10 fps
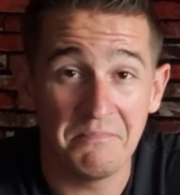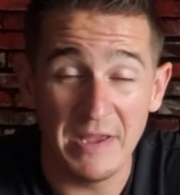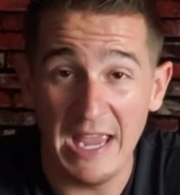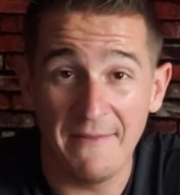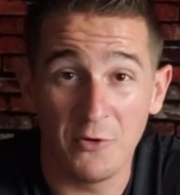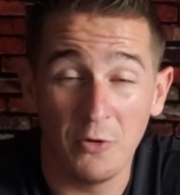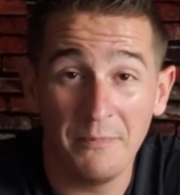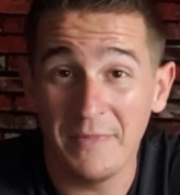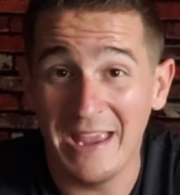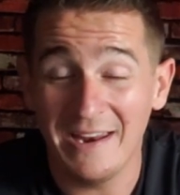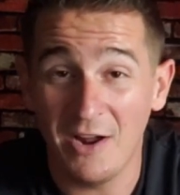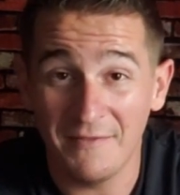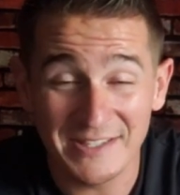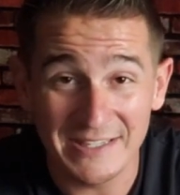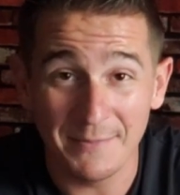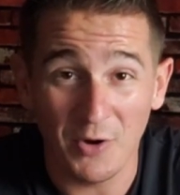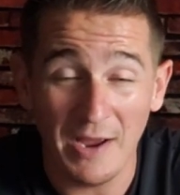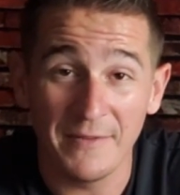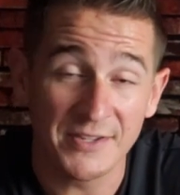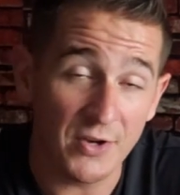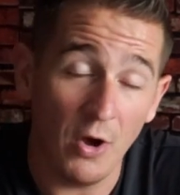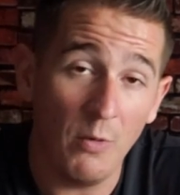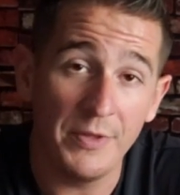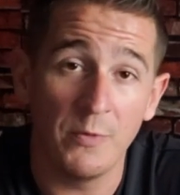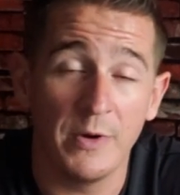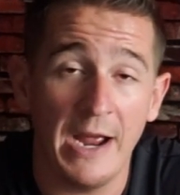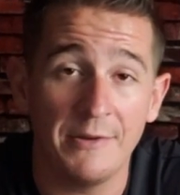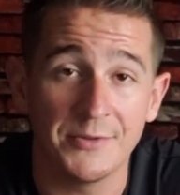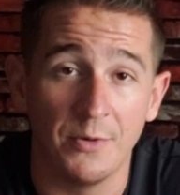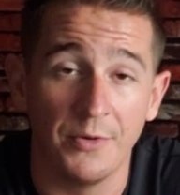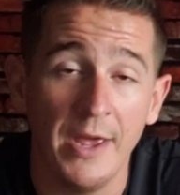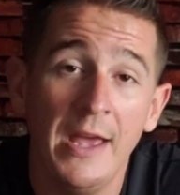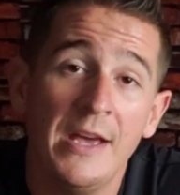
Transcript: behavioral, and obviously demographics all within one household.